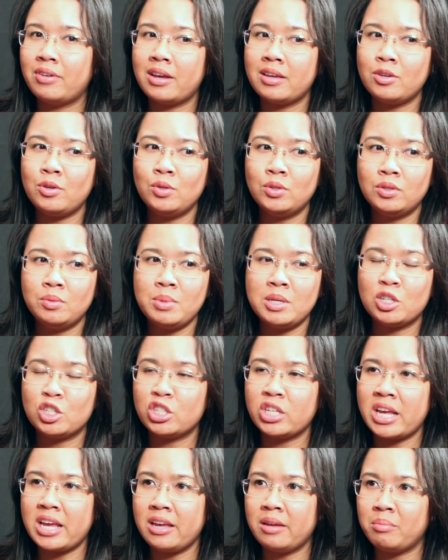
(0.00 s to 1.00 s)
I used to be
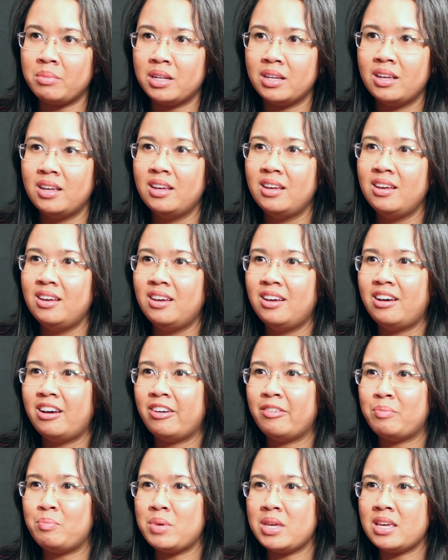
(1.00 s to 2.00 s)
ashamed
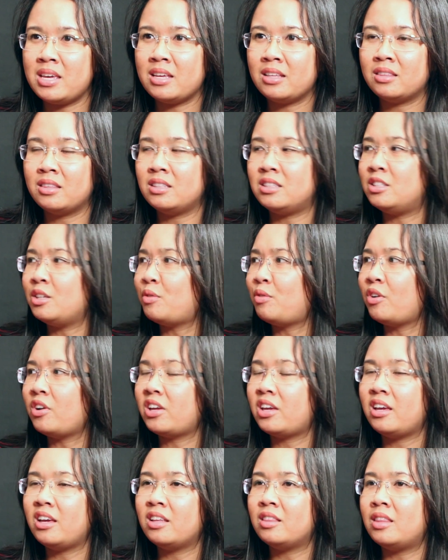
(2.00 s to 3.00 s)
of being the
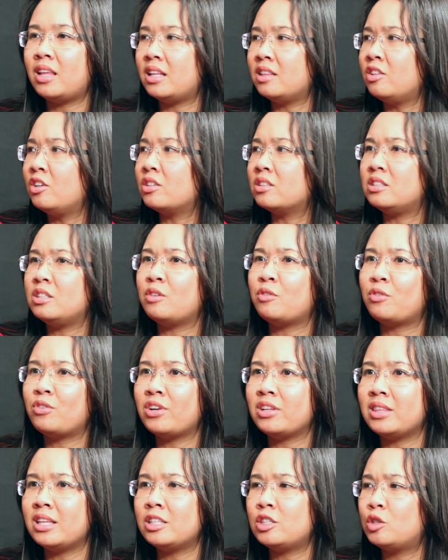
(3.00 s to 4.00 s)
different kid that looked
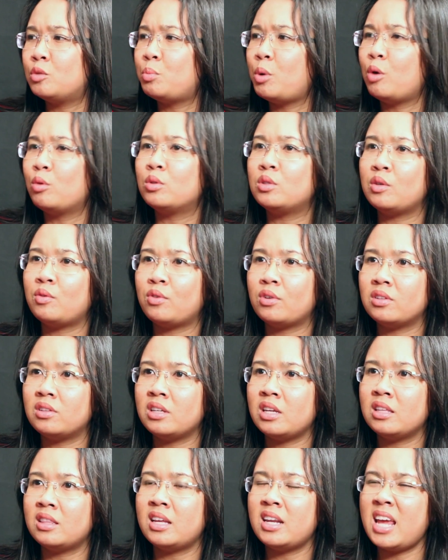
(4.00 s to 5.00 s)
different, that spoke
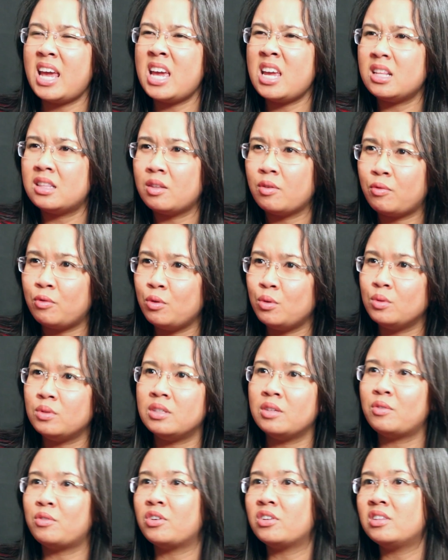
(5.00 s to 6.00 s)
differently, that ate the food
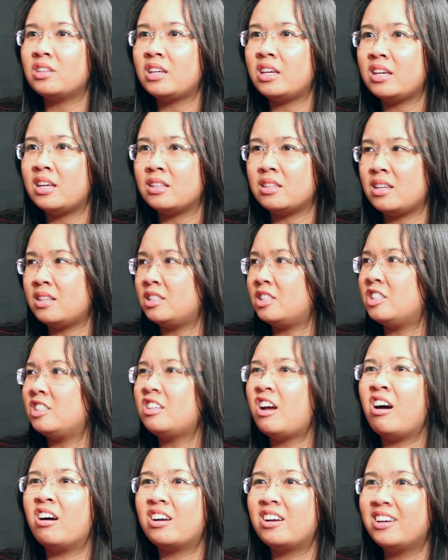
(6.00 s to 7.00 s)
differently, and that
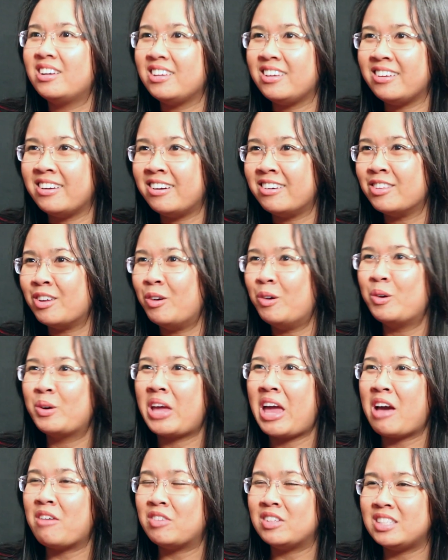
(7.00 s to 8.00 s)
stunk, the whole
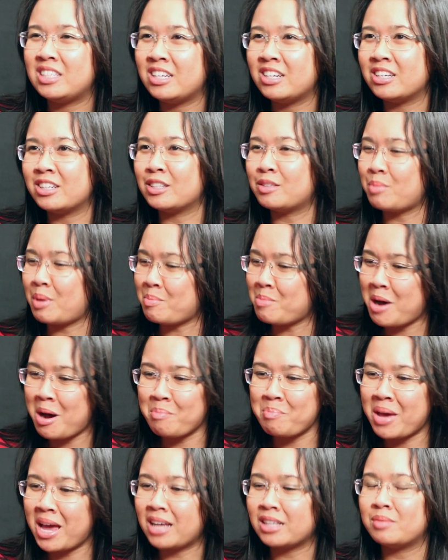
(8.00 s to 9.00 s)
cafeteria because my
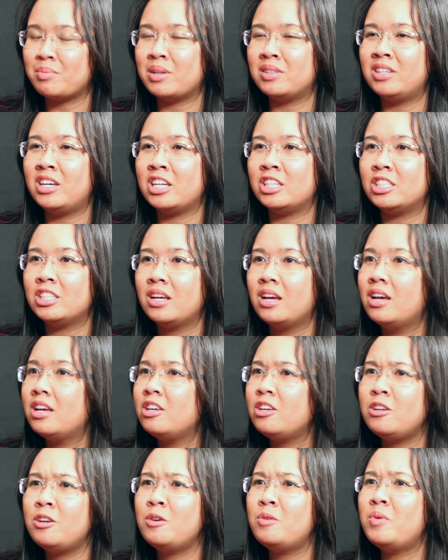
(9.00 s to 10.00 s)
mom packed my lunch.
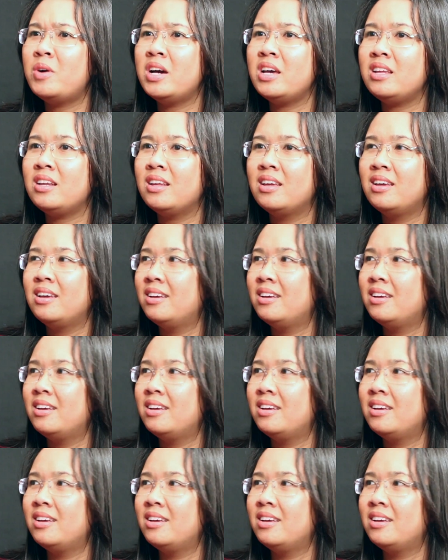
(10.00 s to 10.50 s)
You know what?